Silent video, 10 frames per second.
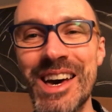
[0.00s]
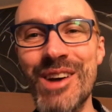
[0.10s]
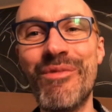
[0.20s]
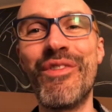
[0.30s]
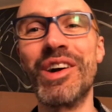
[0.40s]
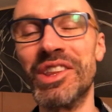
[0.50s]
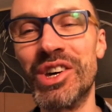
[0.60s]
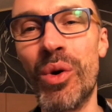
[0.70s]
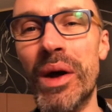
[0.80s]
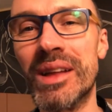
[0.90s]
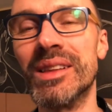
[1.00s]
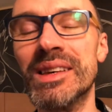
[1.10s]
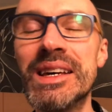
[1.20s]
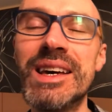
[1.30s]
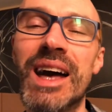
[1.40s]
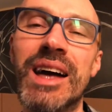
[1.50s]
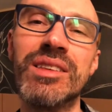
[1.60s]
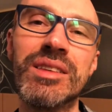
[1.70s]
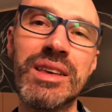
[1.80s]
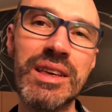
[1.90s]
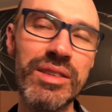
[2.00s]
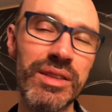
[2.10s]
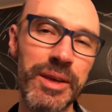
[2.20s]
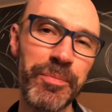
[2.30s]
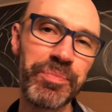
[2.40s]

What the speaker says: fairly quickly and easily.